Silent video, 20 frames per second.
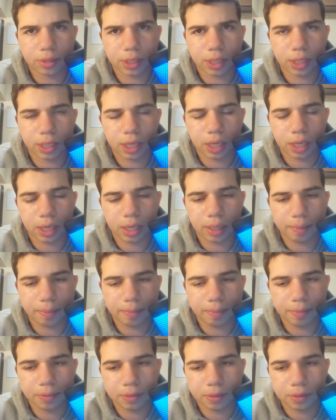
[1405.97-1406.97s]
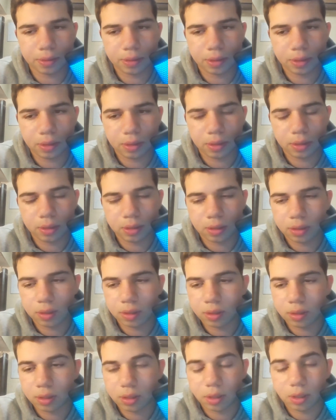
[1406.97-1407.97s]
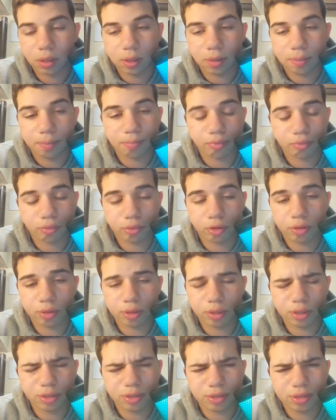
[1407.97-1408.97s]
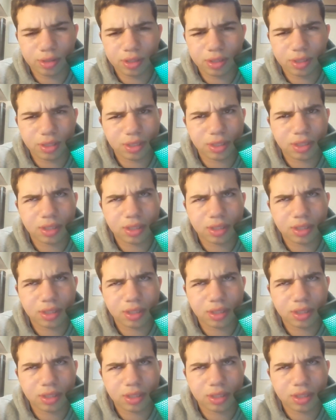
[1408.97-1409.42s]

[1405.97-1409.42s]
Cubs. Brewers.